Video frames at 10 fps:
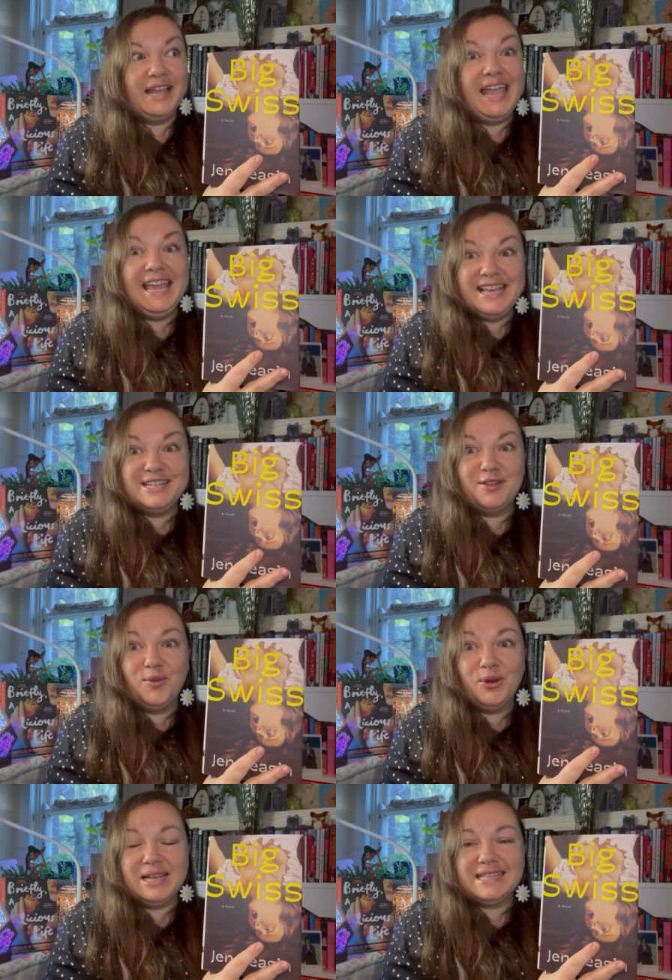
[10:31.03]
hears the
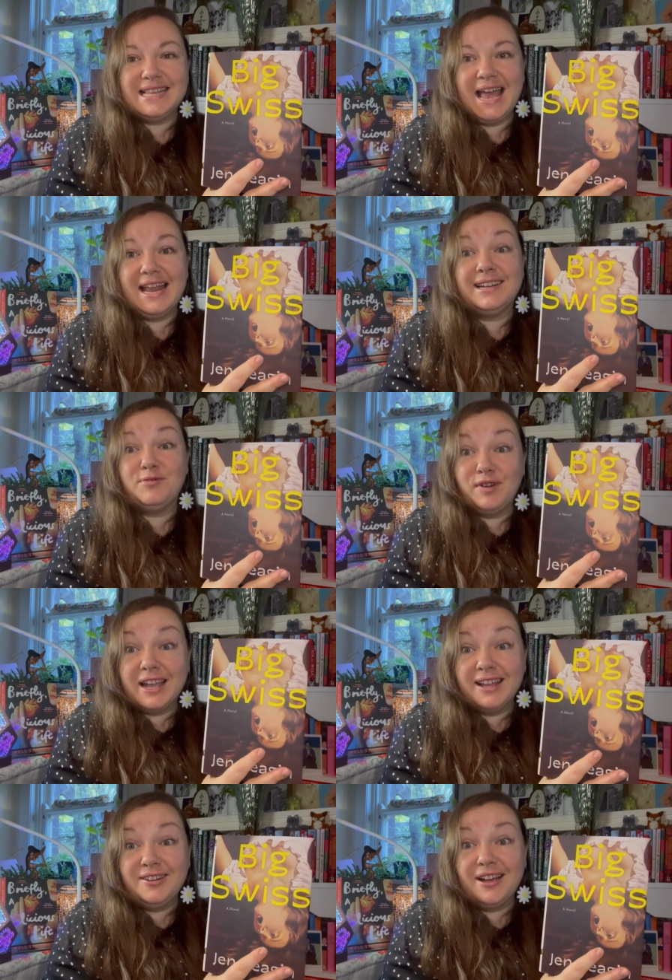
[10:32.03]
voice and
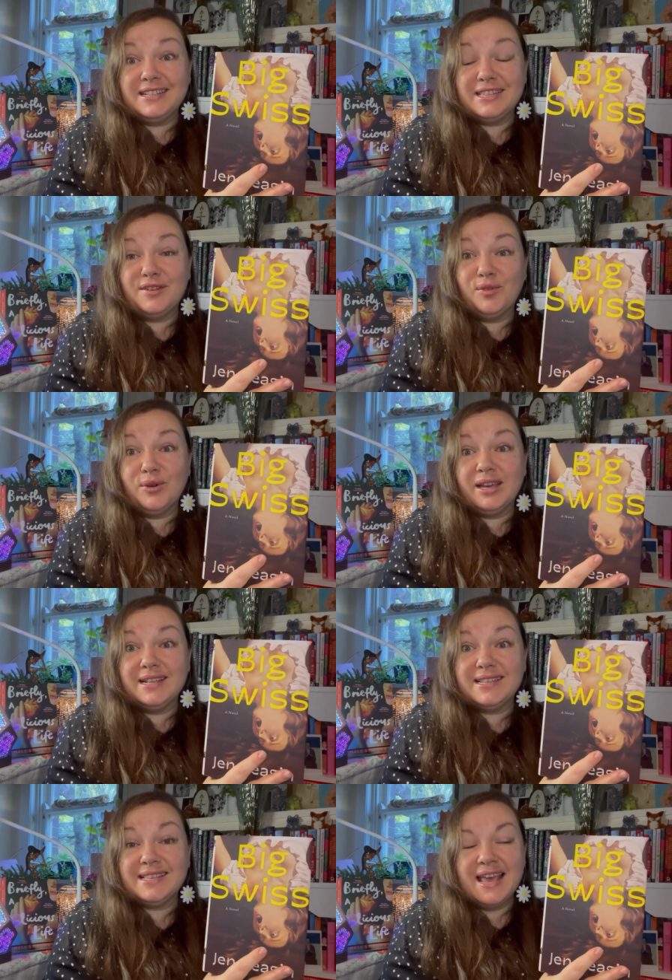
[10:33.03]
recognizes the
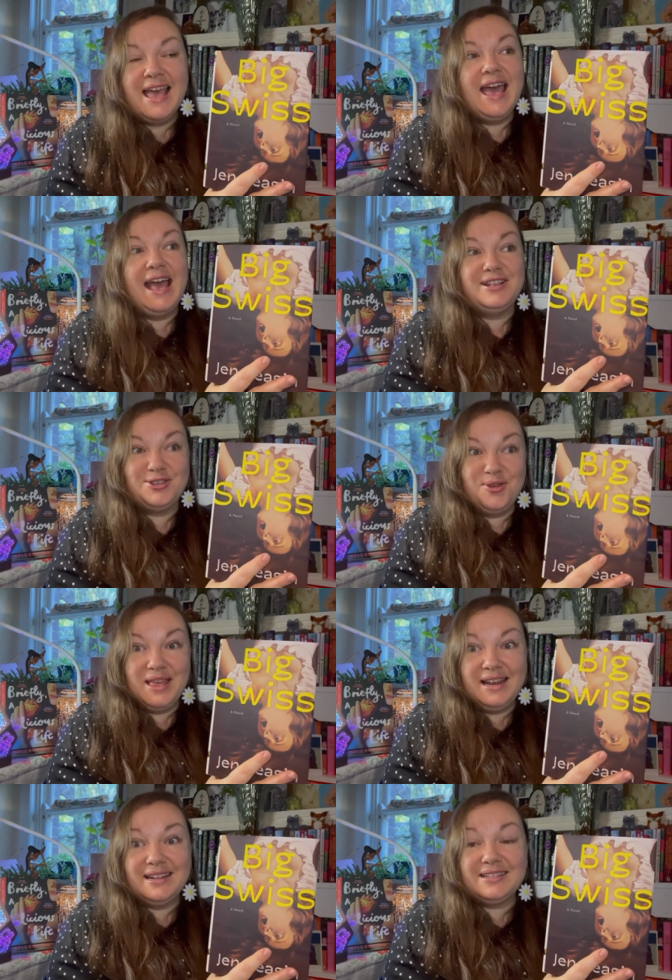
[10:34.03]
voice. And so
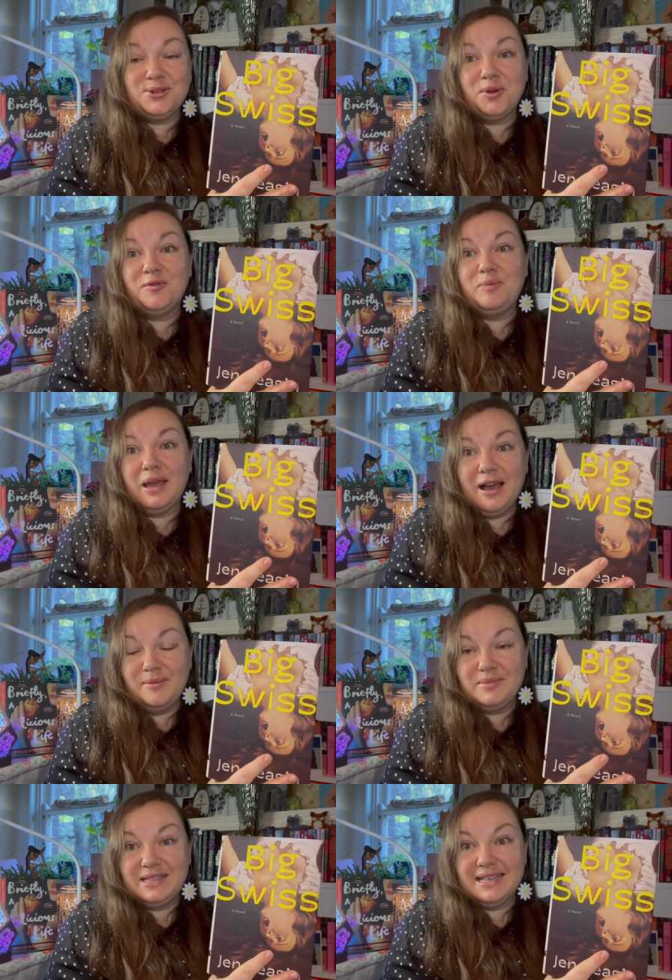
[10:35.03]
then it sort of
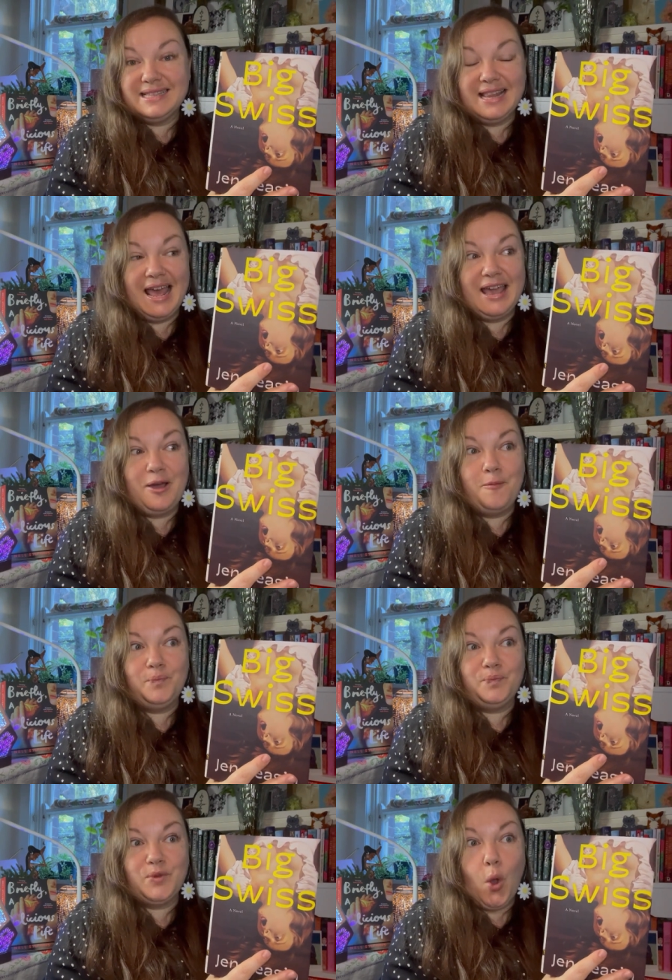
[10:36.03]
becomes this like
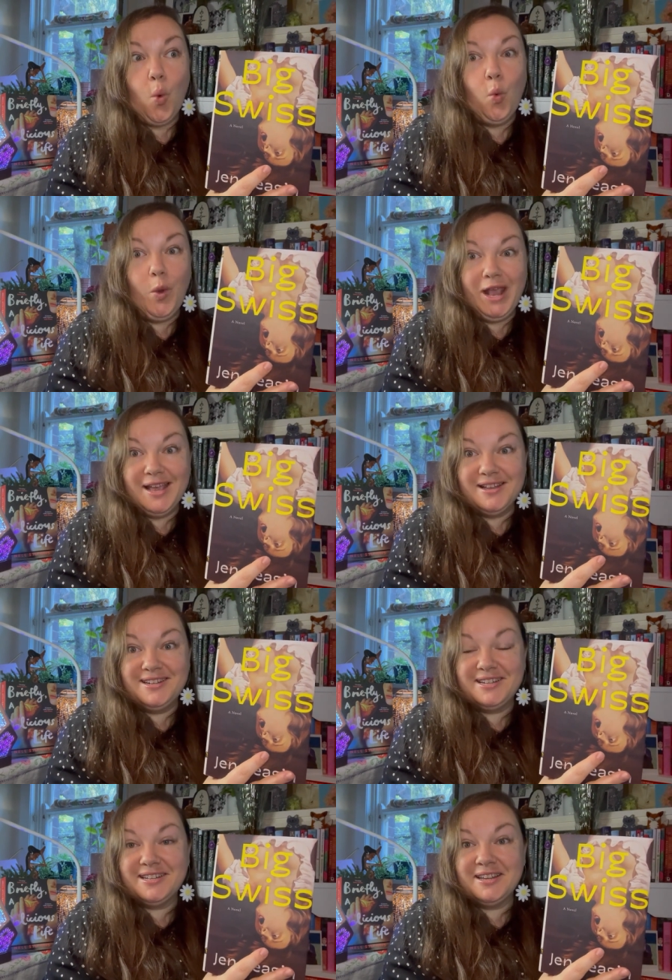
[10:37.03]

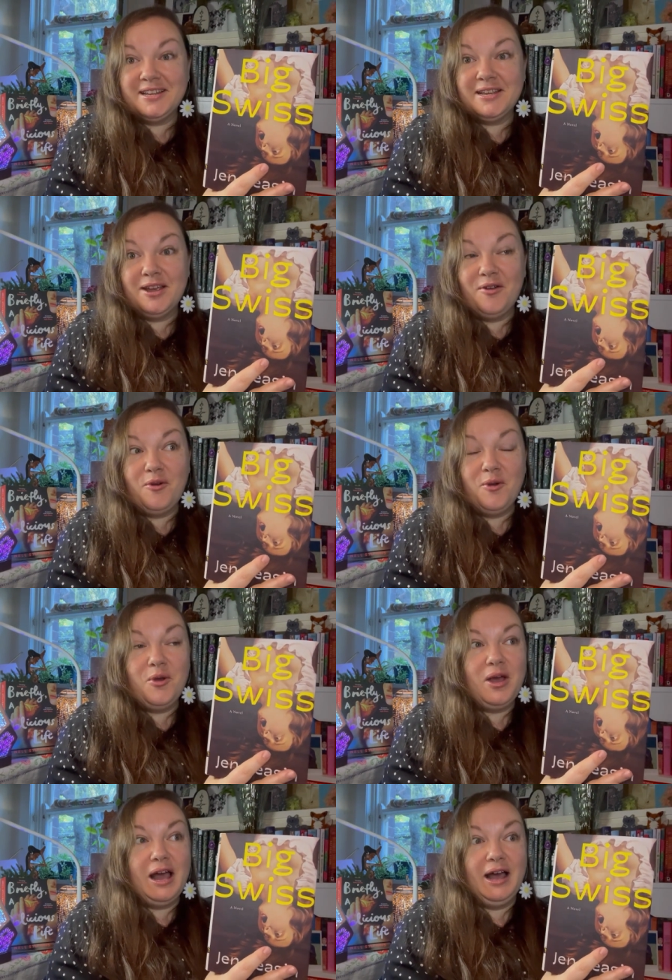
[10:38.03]
weird,
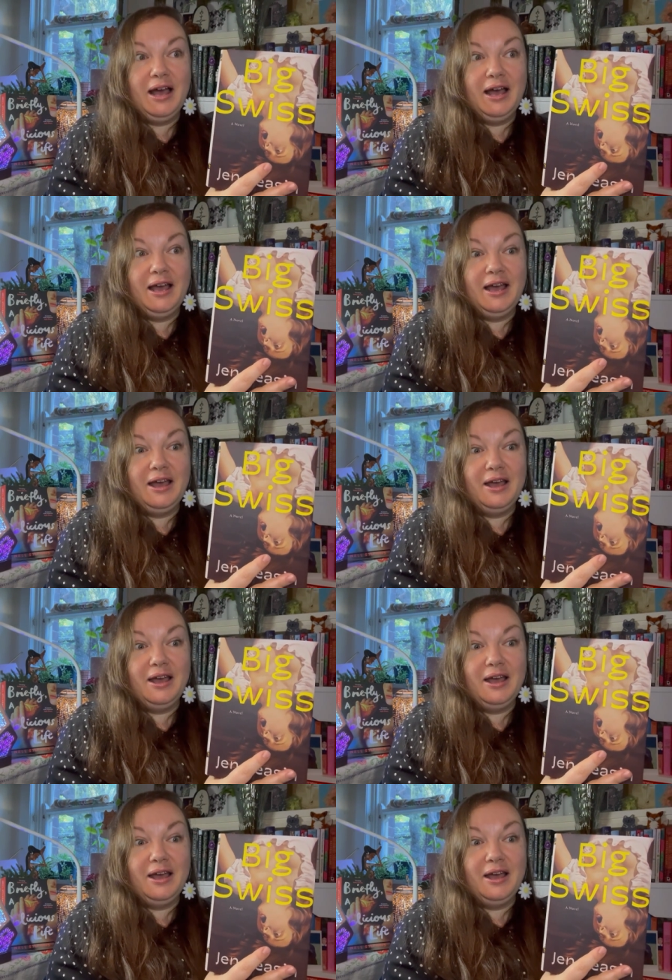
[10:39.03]
uh,